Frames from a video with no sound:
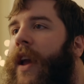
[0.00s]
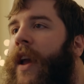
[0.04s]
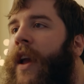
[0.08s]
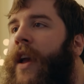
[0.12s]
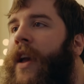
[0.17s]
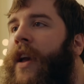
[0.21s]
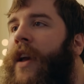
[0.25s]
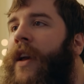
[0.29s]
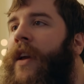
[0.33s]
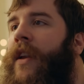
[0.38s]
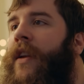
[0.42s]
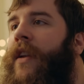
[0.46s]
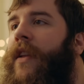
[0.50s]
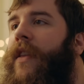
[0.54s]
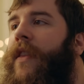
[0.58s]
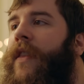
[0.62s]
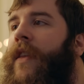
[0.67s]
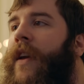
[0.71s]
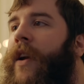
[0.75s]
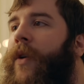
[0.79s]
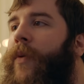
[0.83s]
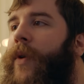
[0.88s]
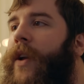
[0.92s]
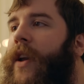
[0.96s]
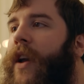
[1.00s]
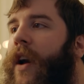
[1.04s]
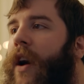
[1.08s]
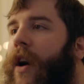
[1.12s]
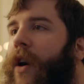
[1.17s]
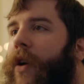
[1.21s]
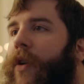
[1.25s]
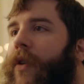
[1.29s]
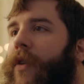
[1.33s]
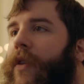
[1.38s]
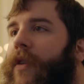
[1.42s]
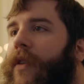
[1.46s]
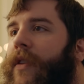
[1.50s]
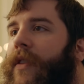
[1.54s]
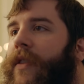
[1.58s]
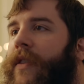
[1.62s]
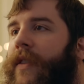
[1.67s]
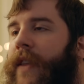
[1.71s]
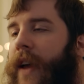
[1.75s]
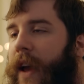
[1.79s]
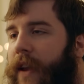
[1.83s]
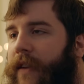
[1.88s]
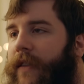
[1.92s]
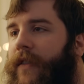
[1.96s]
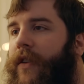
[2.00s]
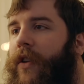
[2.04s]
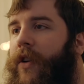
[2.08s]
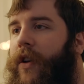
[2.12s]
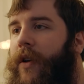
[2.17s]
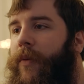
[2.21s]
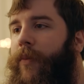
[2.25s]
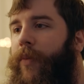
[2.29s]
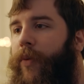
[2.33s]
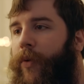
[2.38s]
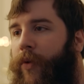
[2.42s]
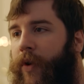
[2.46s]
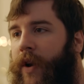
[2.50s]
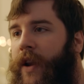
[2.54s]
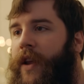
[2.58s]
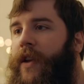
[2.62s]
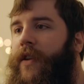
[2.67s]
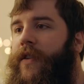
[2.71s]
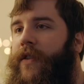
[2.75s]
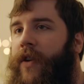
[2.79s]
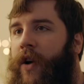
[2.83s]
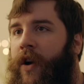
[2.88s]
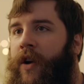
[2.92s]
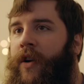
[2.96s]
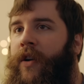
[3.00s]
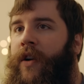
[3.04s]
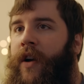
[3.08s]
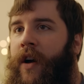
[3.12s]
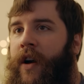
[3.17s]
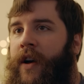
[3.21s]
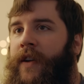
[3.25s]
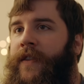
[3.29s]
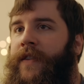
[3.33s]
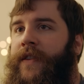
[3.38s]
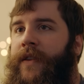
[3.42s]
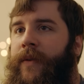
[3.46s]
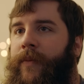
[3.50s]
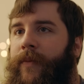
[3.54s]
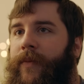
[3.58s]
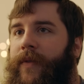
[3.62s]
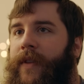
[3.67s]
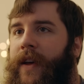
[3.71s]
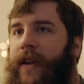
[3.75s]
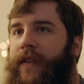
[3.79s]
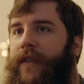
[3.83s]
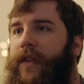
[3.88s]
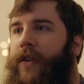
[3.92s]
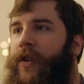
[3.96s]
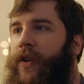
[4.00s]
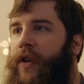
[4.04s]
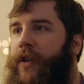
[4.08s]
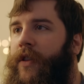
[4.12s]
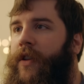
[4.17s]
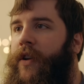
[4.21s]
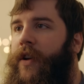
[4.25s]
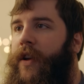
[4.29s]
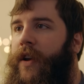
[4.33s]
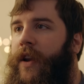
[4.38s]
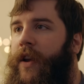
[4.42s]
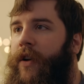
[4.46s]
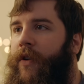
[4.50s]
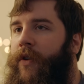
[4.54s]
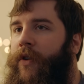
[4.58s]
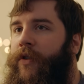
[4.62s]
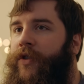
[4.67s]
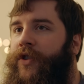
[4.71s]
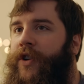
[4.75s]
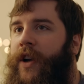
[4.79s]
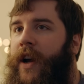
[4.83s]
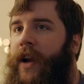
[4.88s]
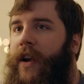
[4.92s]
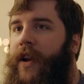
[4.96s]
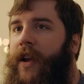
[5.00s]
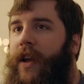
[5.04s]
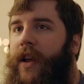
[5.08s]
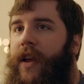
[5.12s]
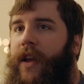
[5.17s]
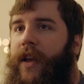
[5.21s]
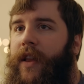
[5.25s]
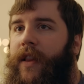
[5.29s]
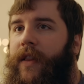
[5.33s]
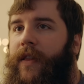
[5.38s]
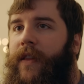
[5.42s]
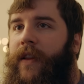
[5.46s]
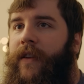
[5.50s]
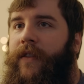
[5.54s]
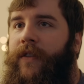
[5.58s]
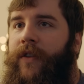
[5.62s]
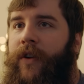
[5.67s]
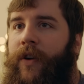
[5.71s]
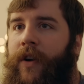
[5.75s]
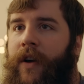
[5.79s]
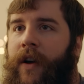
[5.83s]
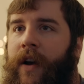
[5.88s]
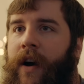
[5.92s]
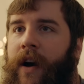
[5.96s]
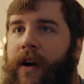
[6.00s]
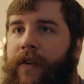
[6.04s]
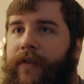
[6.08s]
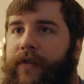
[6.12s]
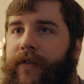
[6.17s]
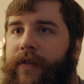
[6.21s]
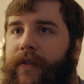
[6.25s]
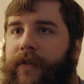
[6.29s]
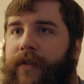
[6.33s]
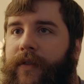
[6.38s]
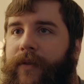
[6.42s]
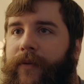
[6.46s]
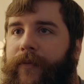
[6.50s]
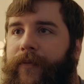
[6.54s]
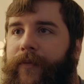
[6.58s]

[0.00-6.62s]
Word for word: And there we go. That's looking pretty darn awesome. That's a good looking hero shot. Let's turn it off.